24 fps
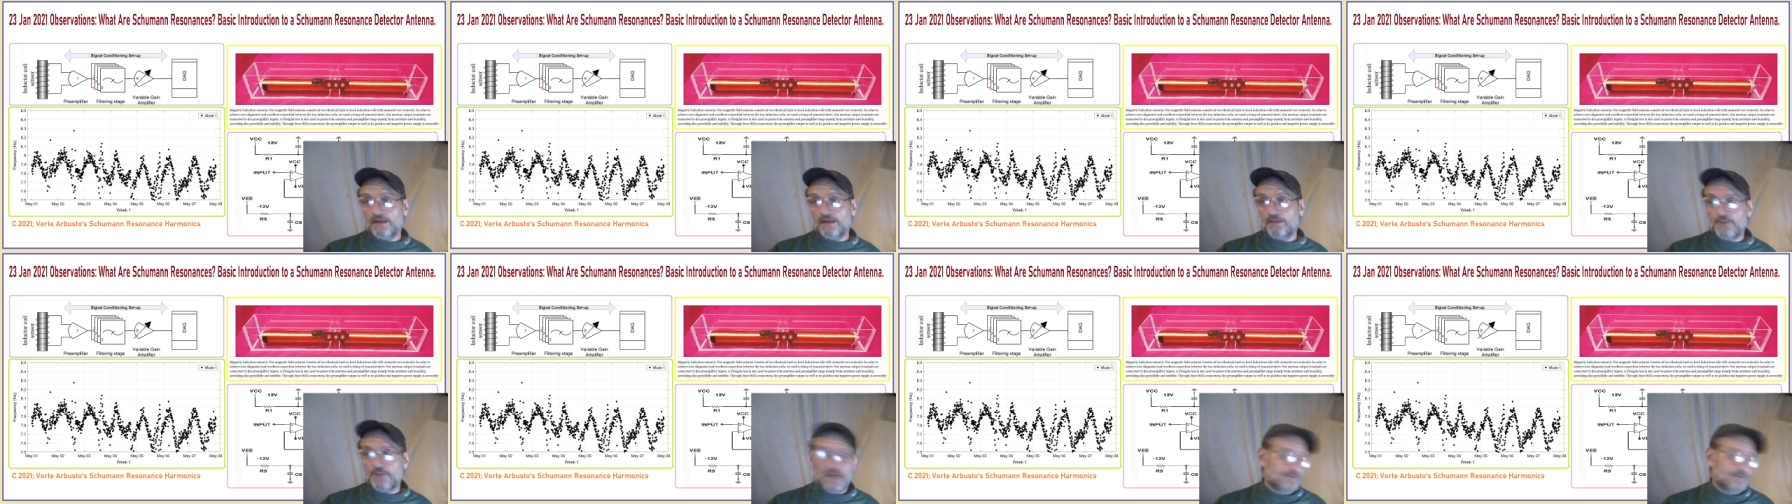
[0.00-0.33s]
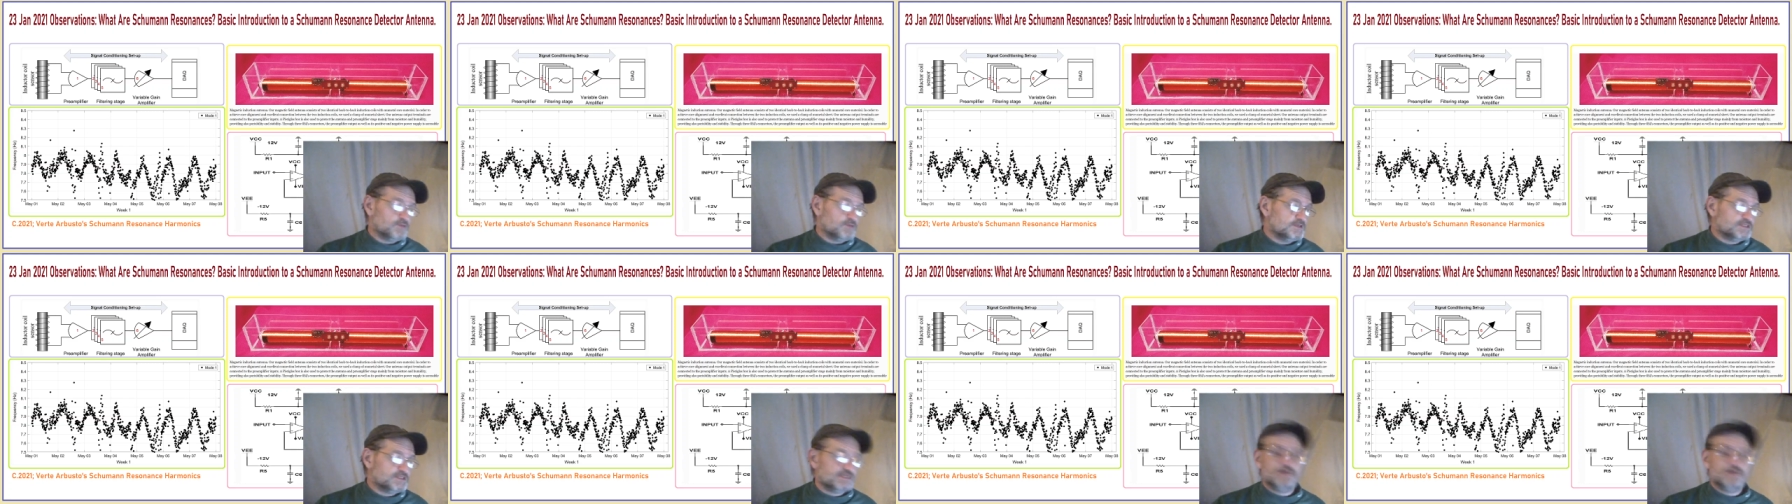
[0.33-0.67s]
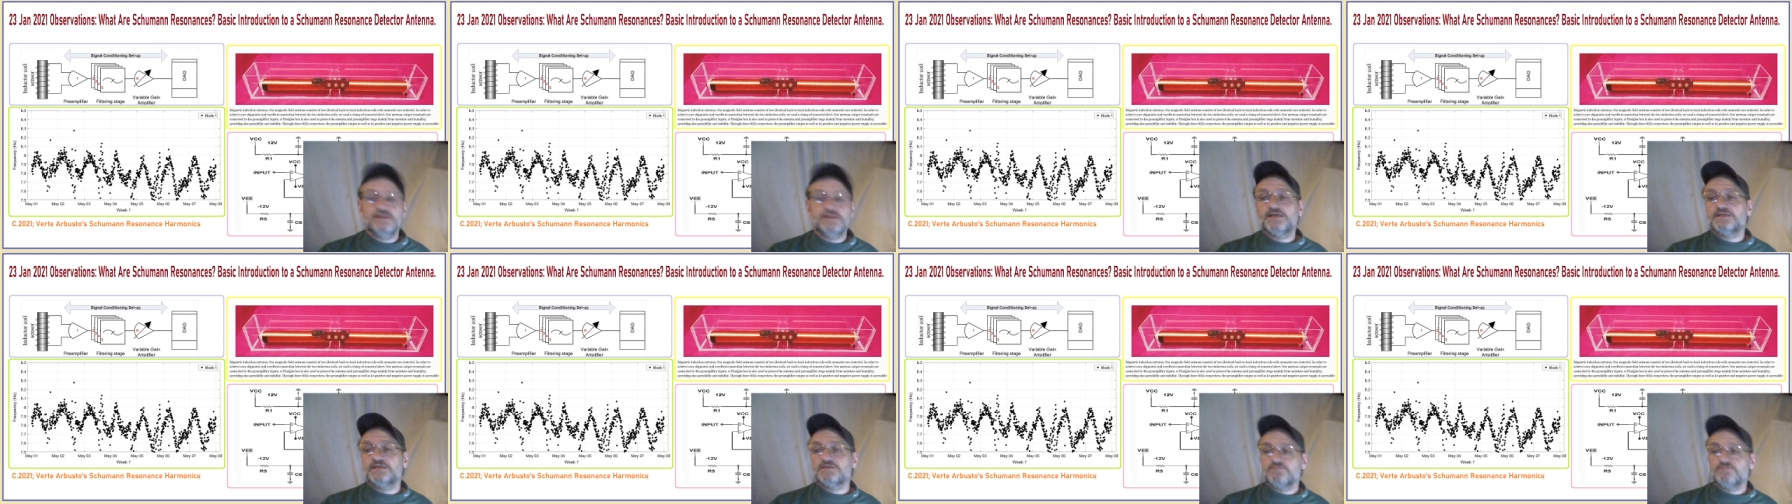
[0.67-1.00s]
I'm happy to say
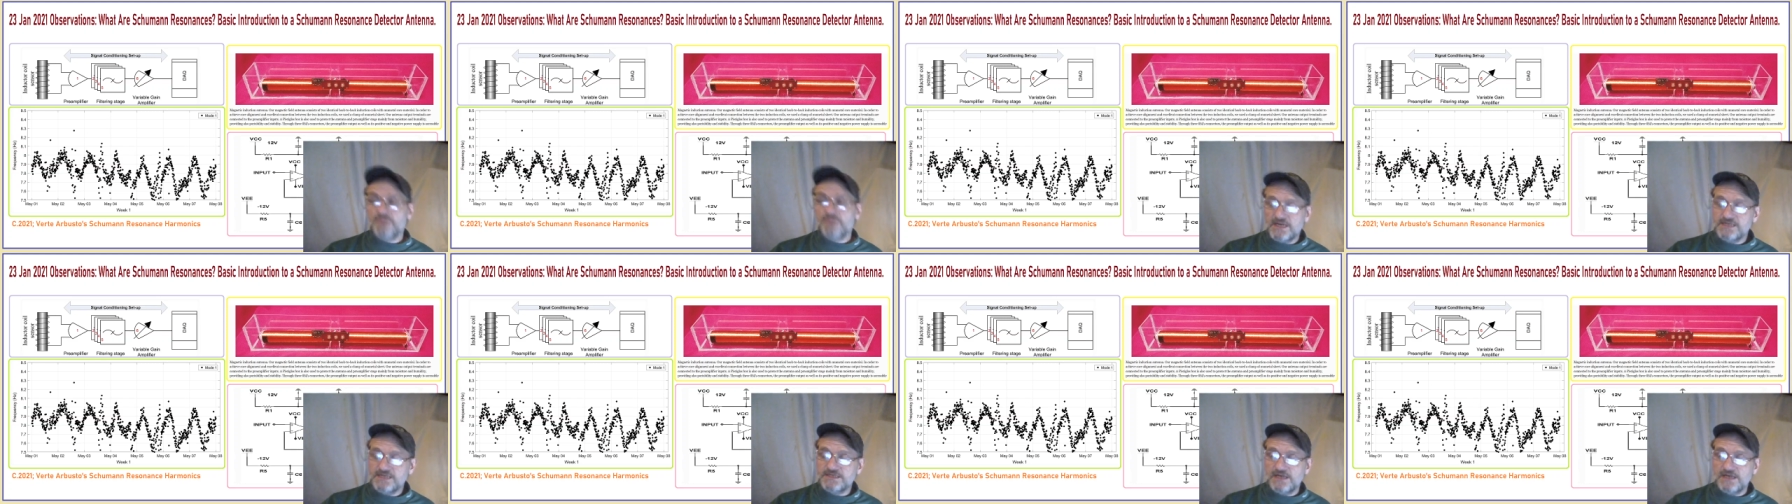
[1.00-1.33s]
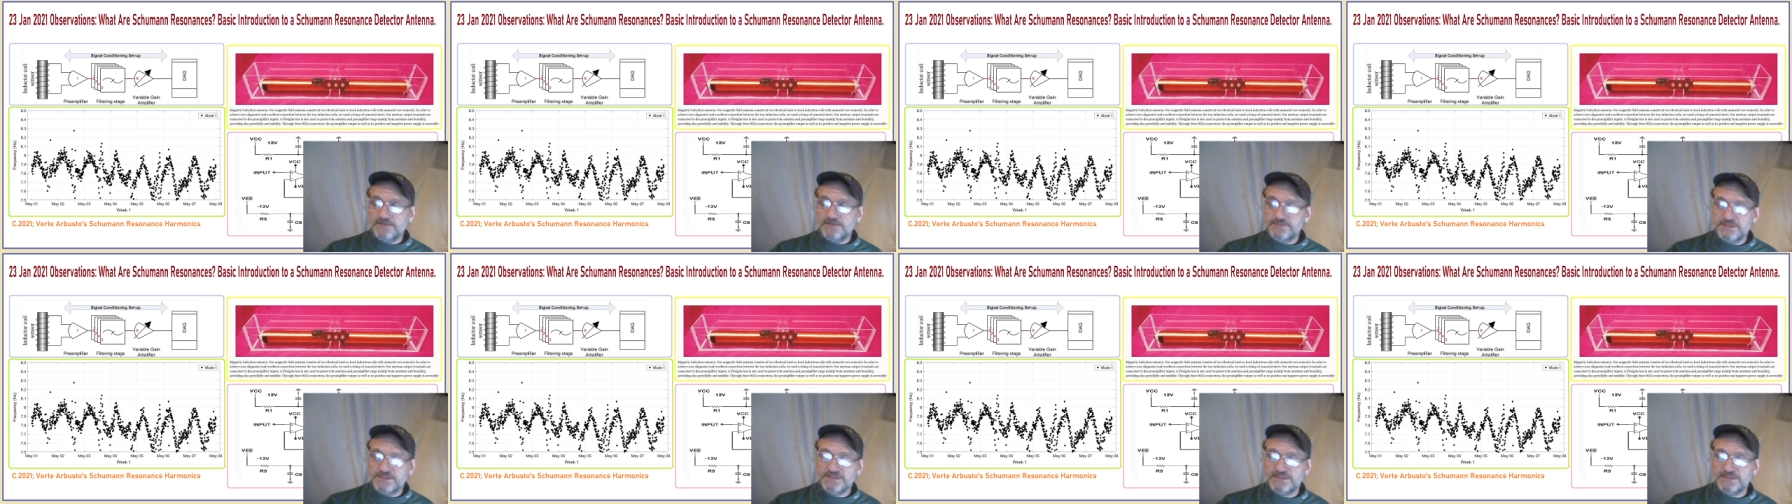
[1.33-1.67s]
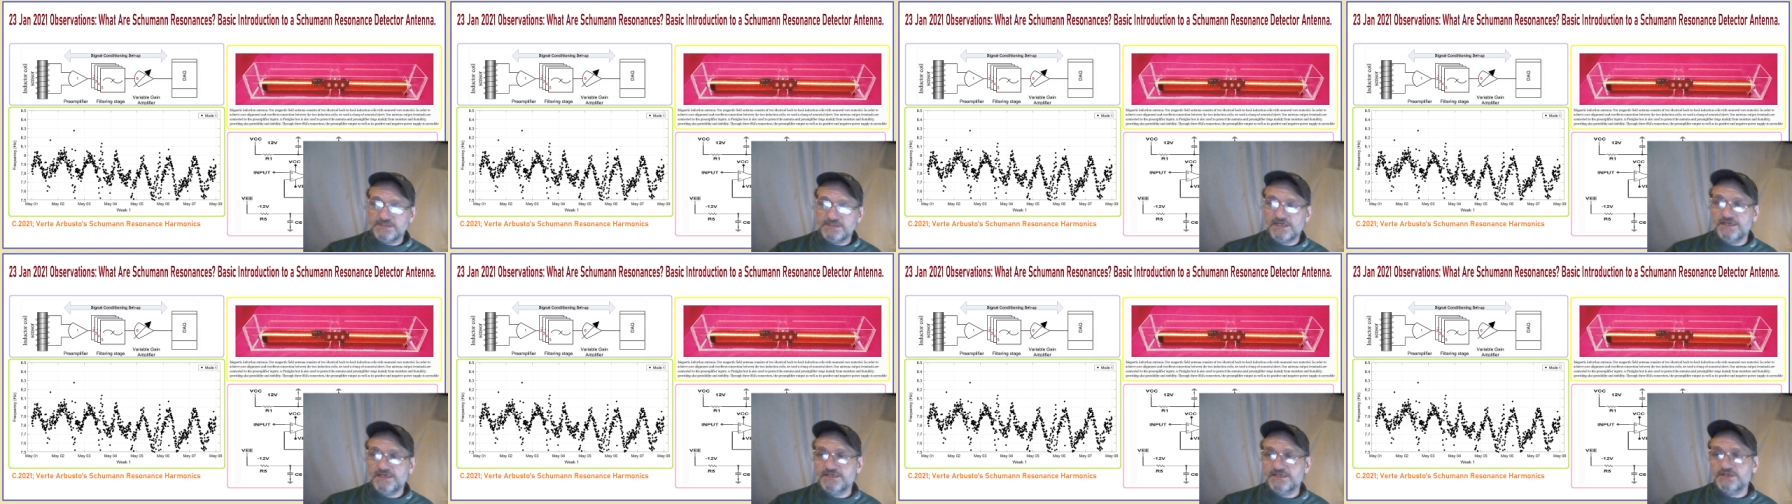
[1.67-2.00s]
that as many times as
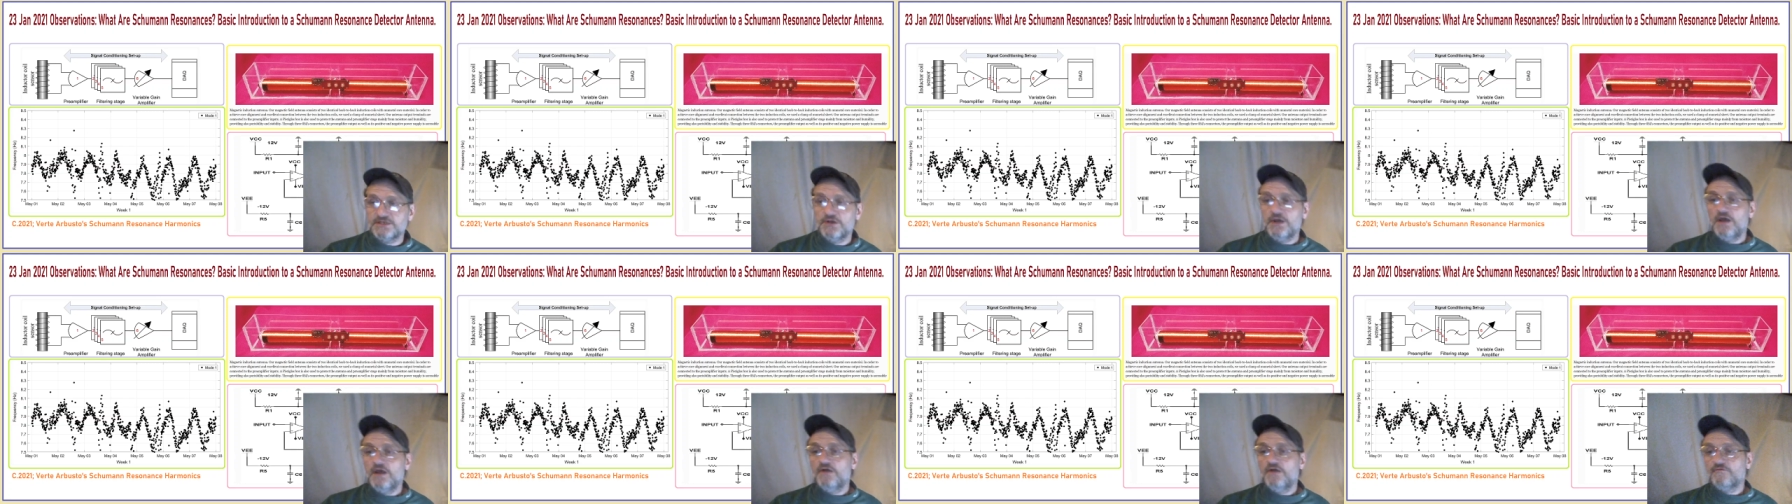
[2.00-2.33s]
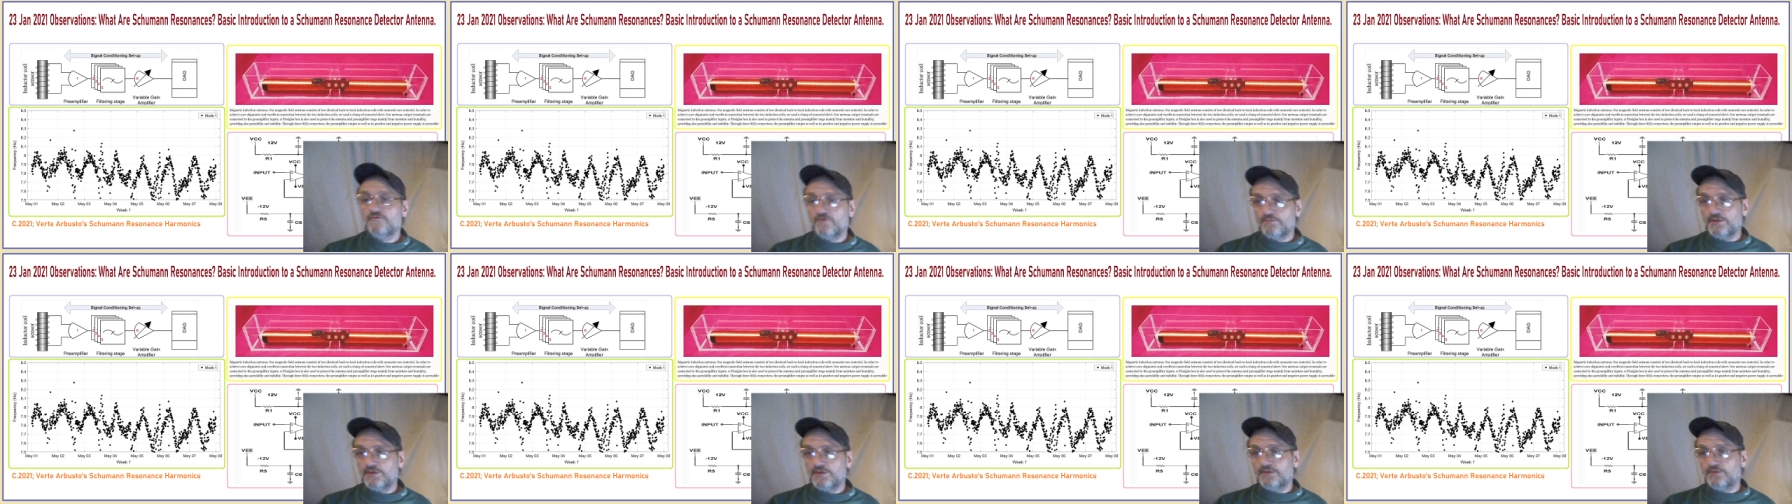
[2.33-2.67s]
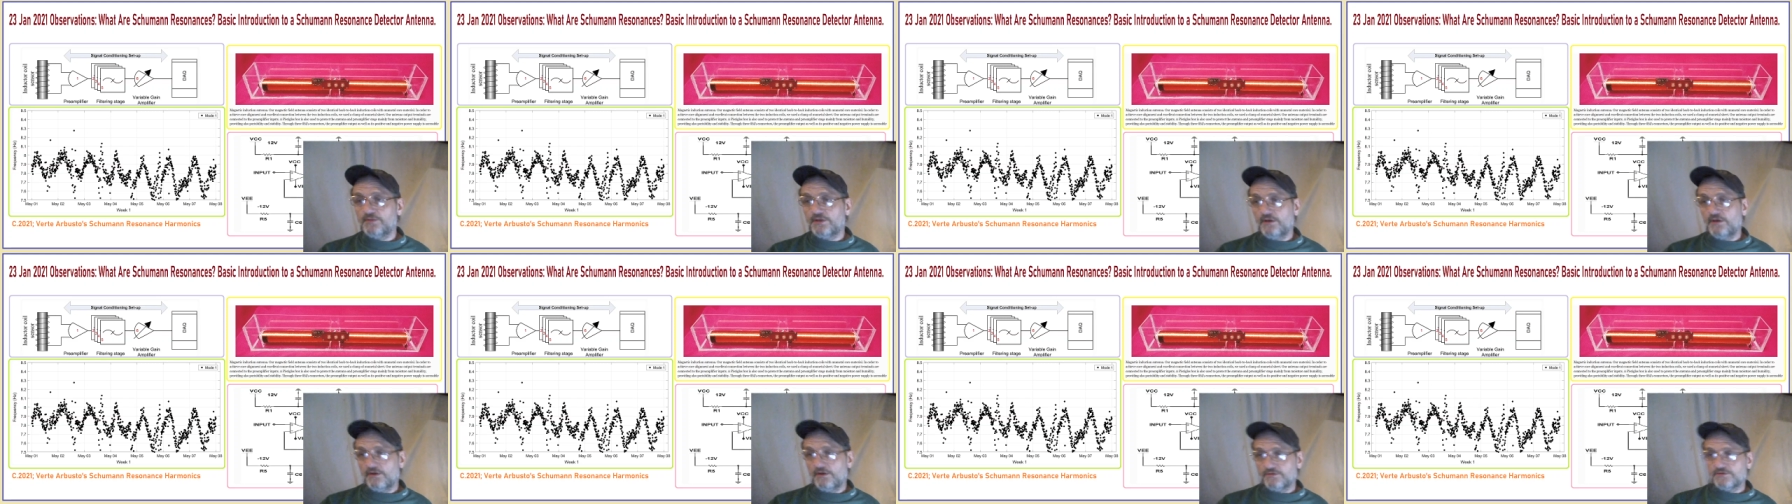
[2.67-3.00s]
it takes for
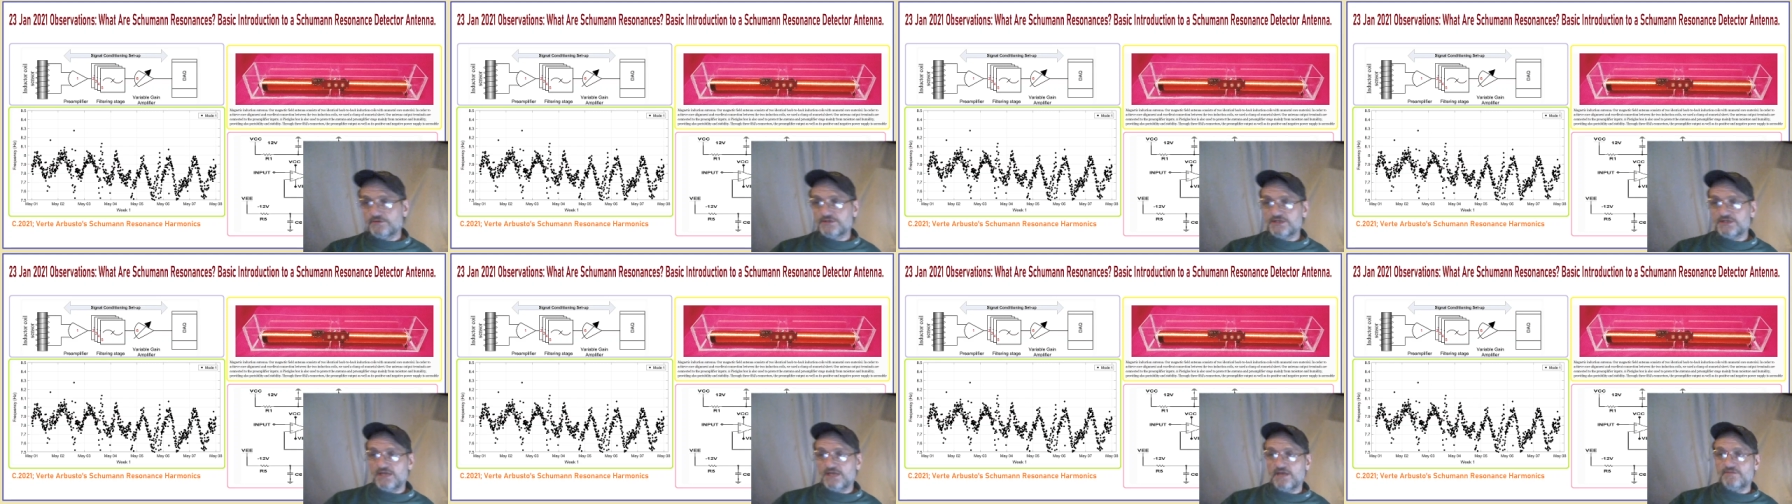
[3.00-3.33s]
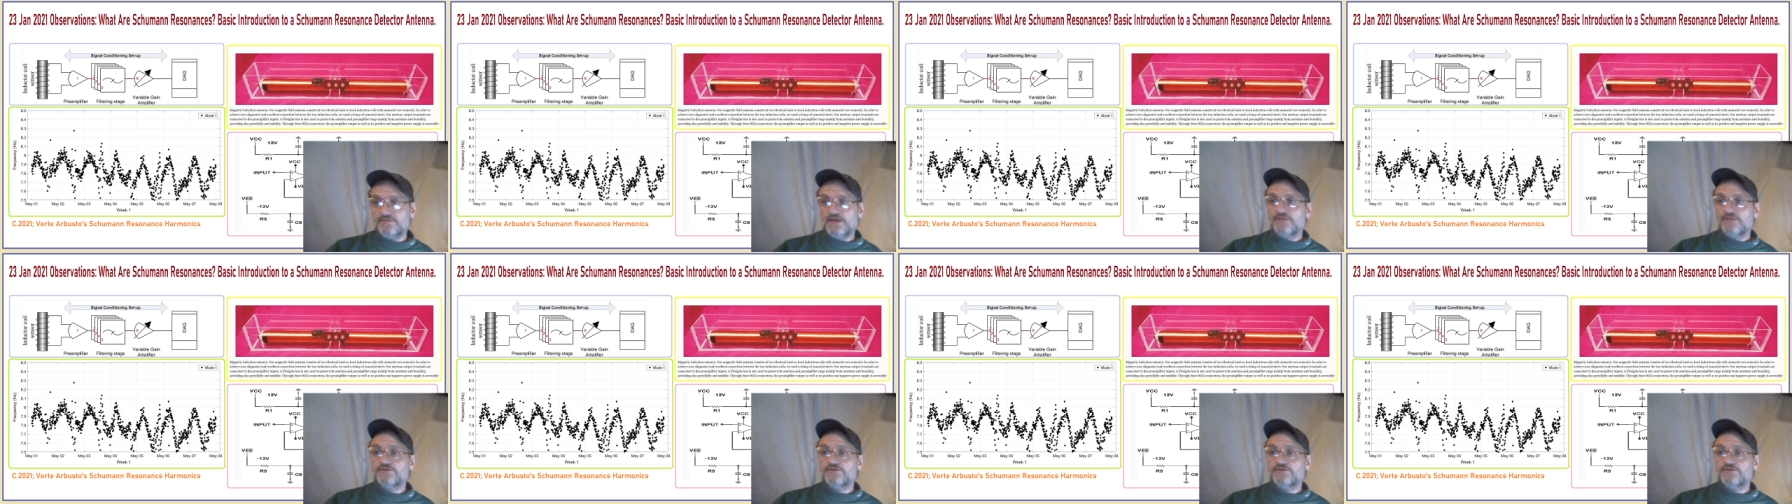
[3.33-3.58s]
people to understand that.